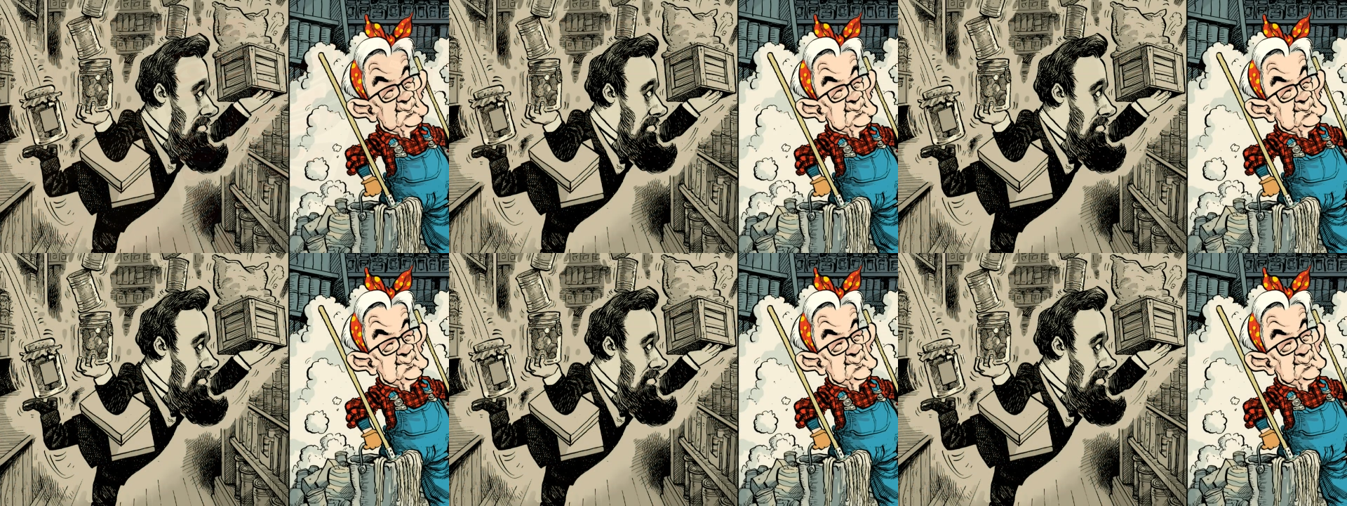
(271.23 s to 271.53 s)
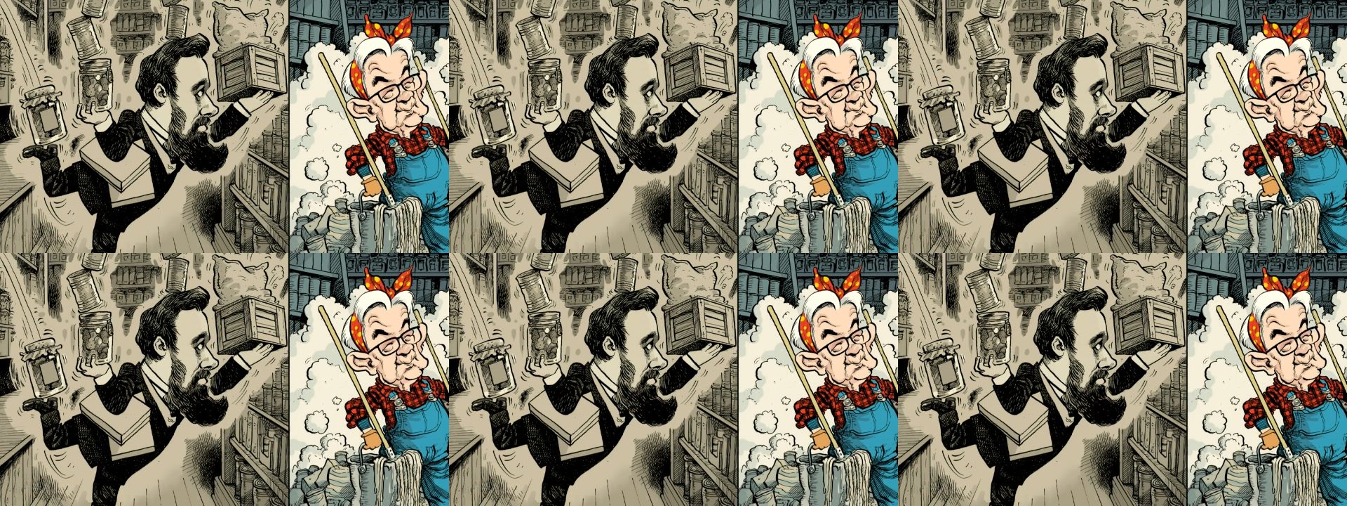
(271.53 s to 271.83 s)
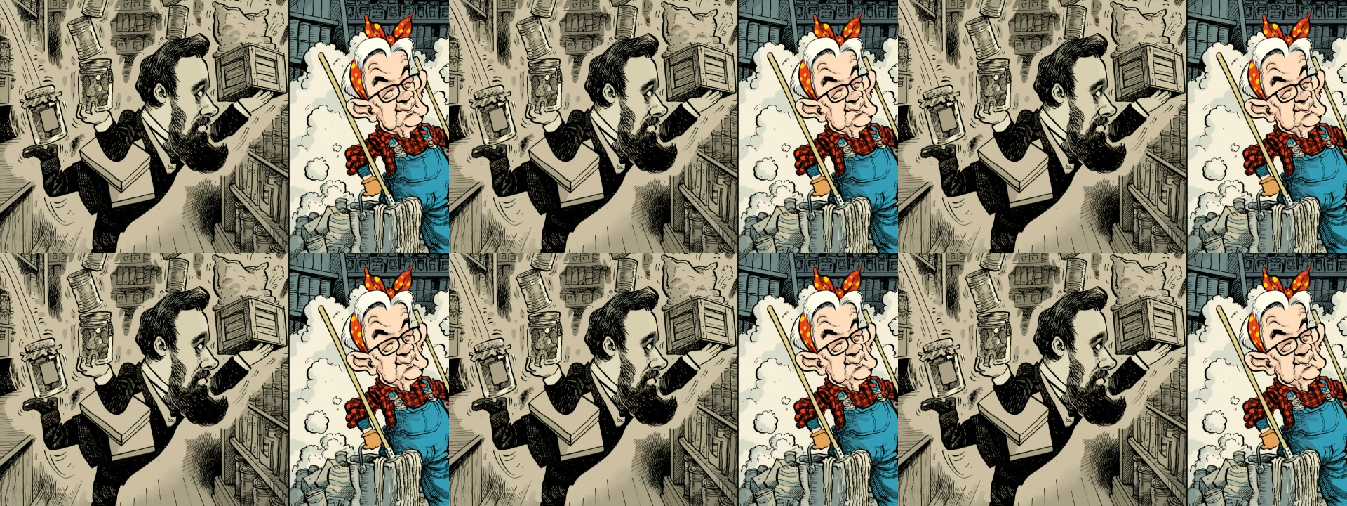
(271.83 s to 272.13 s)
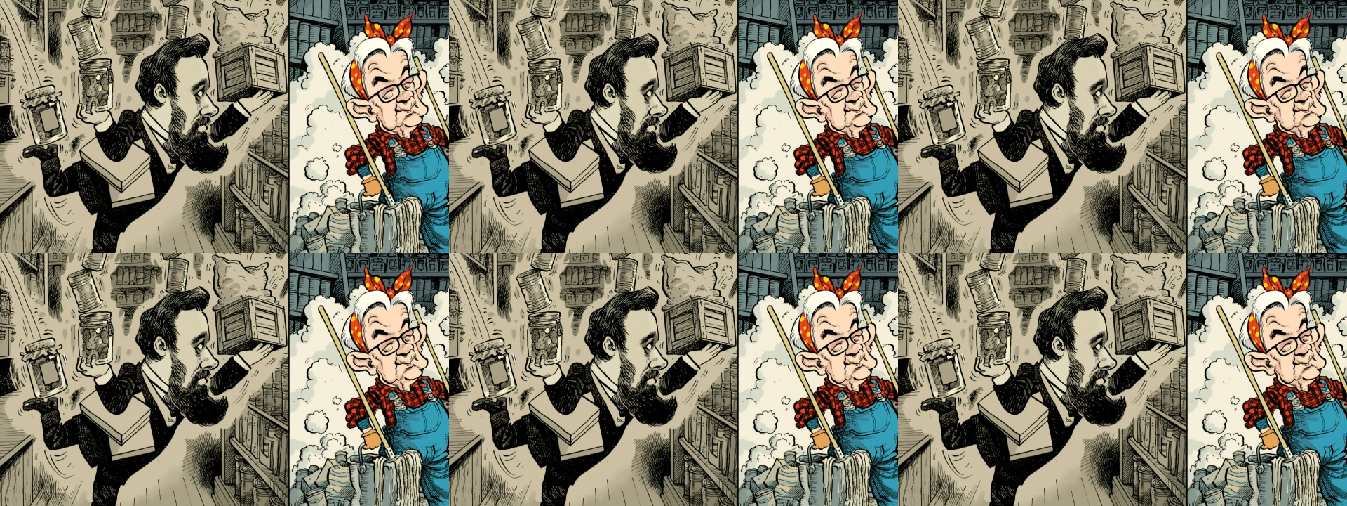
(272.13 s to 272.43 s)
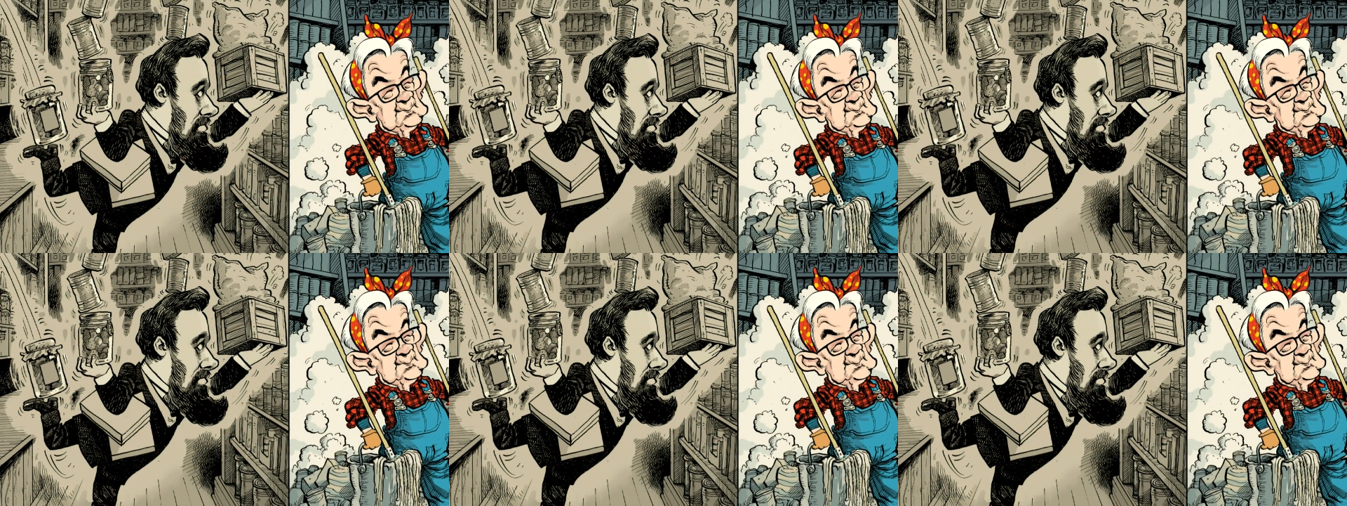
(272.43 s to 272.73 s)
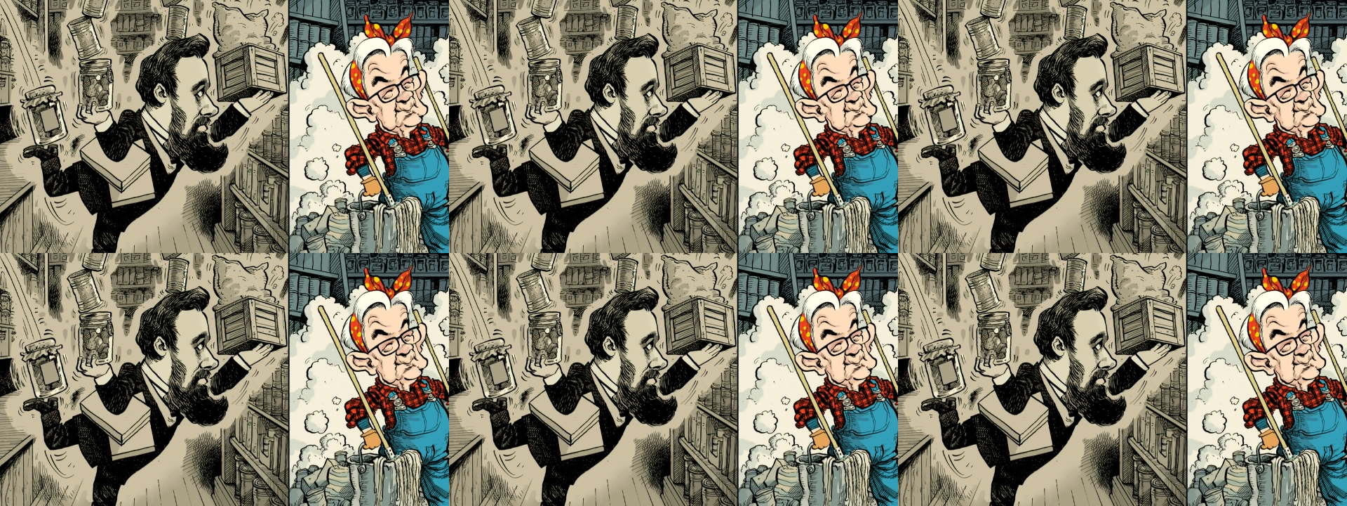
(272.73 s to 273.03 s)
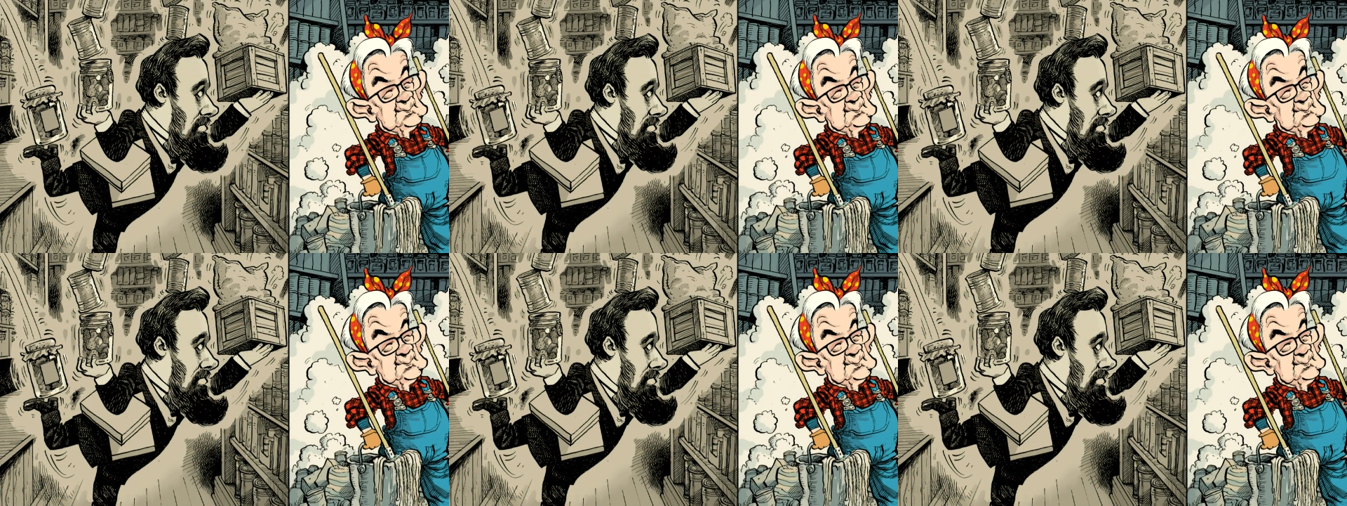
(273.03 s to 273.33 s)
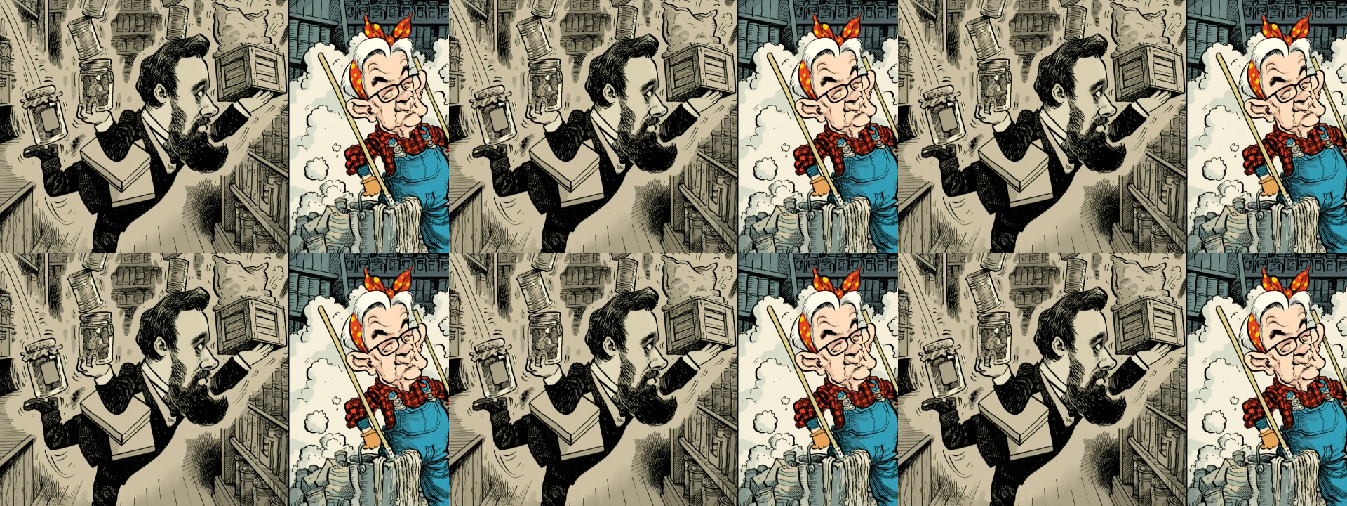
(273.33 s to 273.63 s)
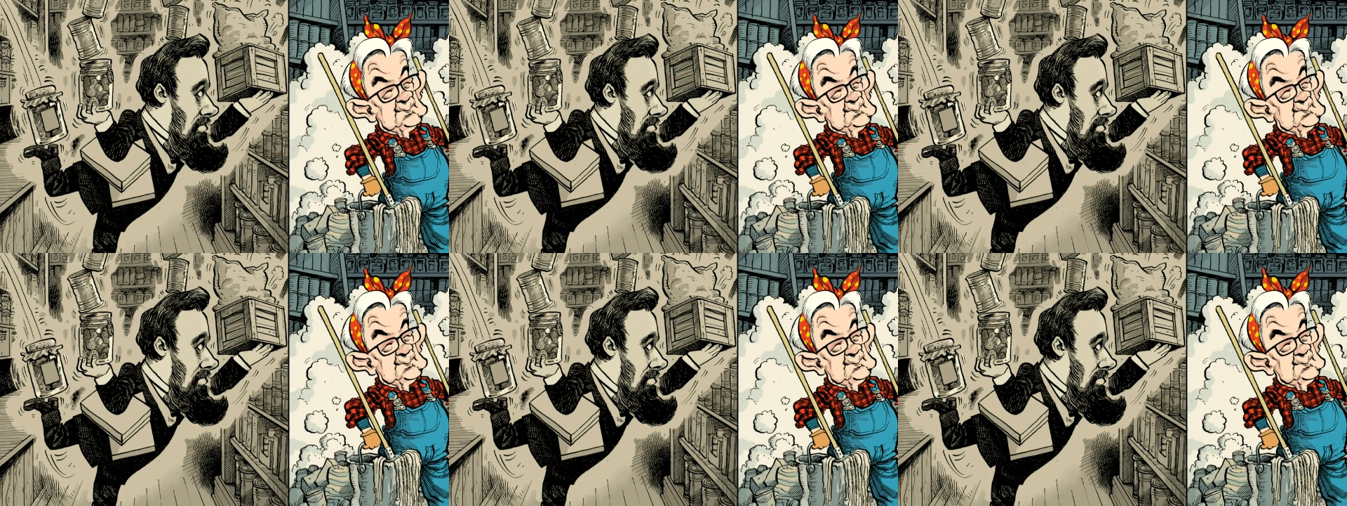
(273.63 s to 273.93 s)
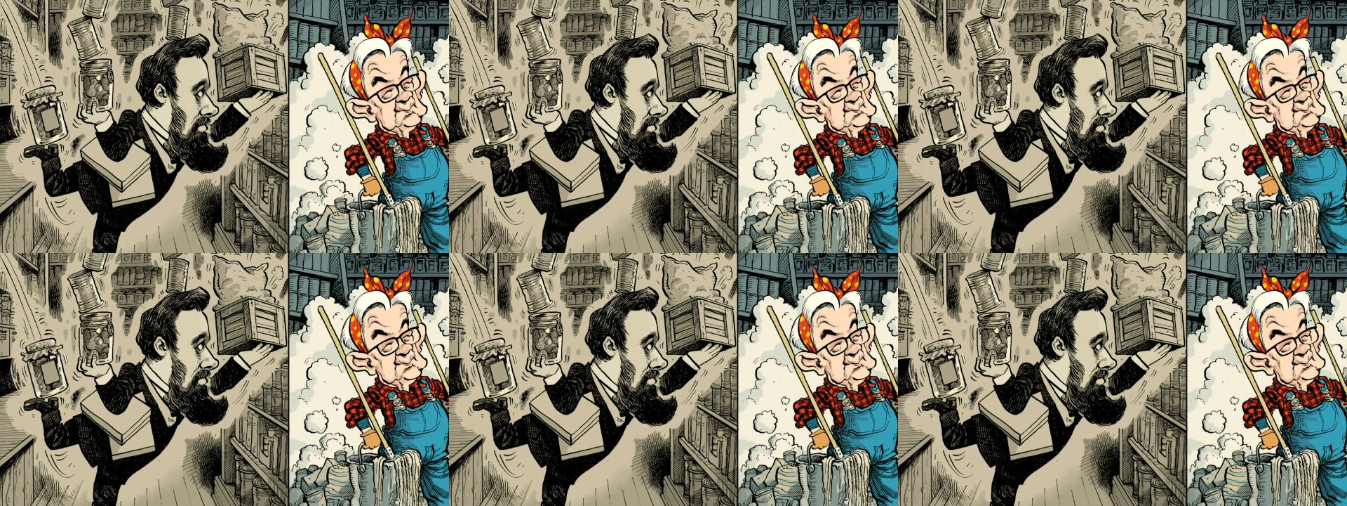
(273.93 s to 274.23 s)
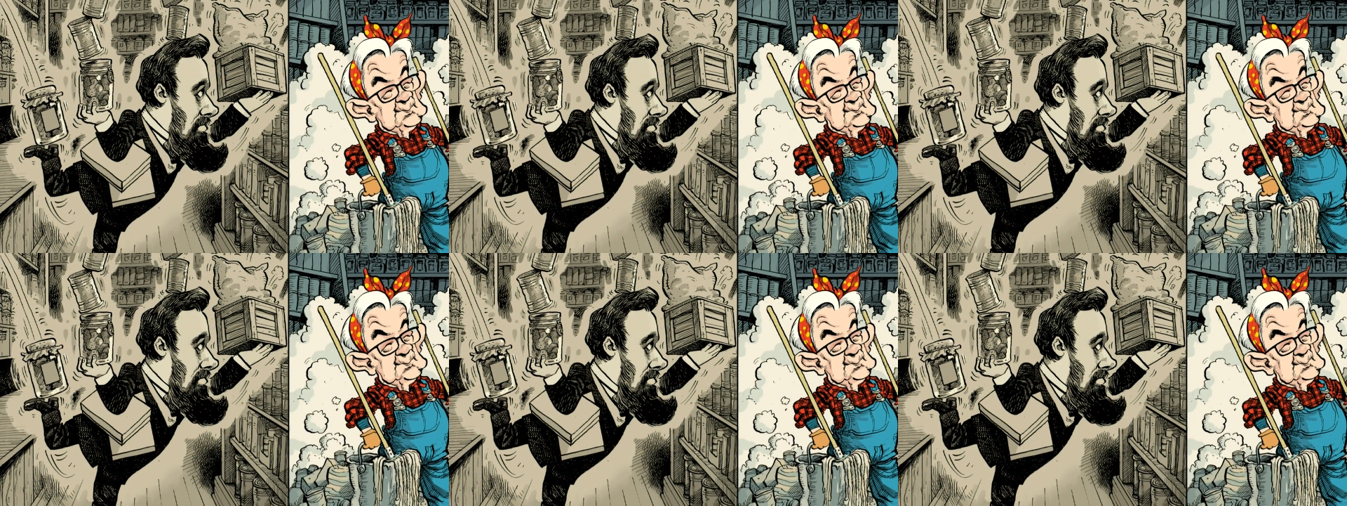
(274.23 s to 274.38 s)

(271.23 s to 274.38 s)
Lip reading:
Nobody's mouth can be seen.